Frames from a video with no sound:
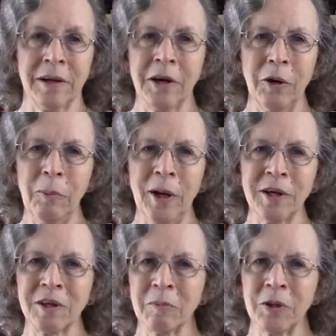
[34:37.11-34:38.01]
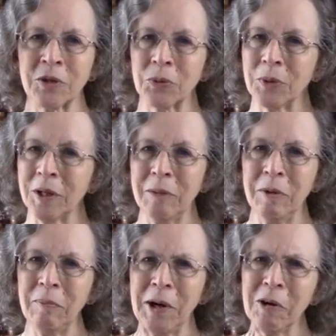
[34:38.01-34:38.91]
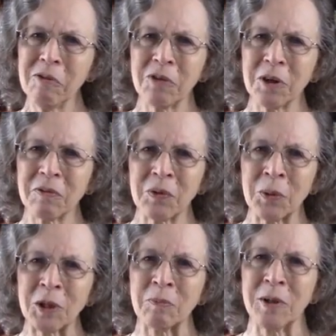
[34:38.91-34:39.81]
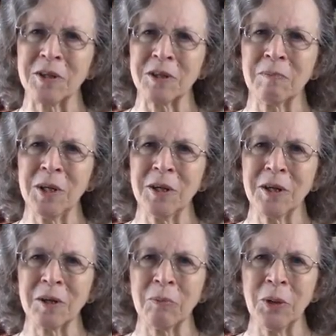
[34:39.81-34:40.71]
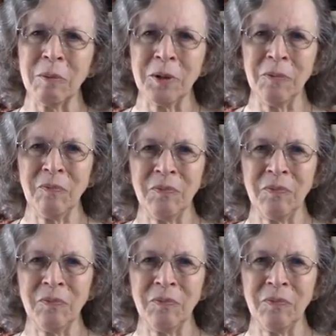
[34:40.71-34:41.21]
Chiropractic must really be powerful if it works by just making an appointment.